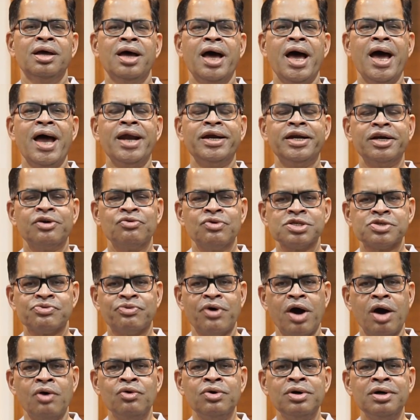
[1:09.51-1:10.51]
And it was
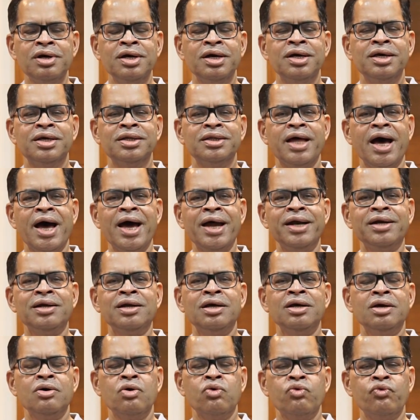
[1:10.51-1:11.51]
found
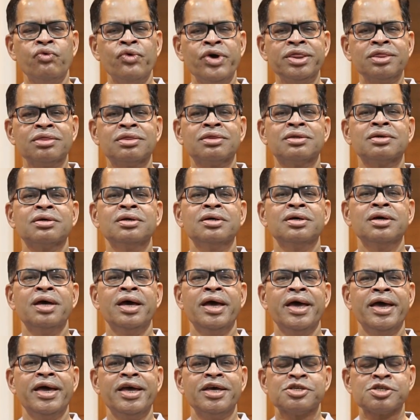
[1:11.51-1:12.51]
that with
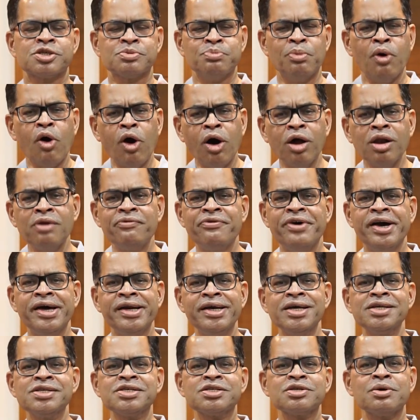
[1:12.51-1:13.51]
a small
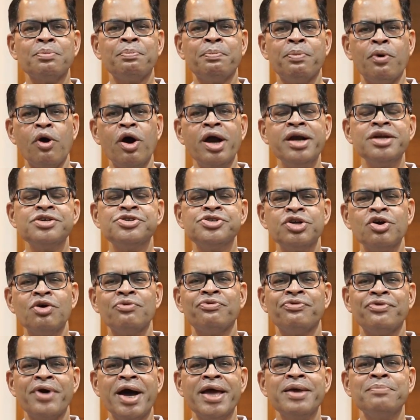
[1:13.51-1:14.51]
variance of
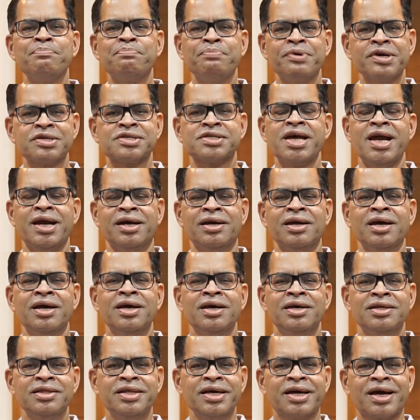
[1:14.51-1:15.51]
0.05%,
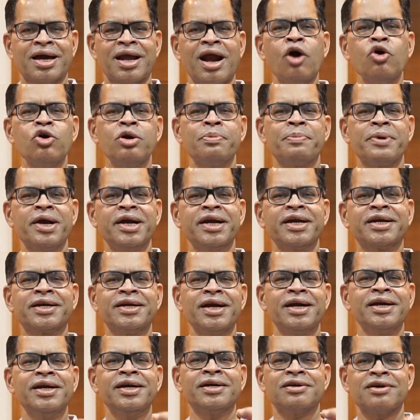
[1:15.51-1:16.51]
the crowd
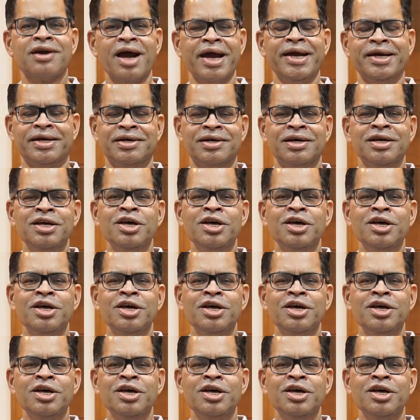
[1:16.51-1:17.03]
predicted it right.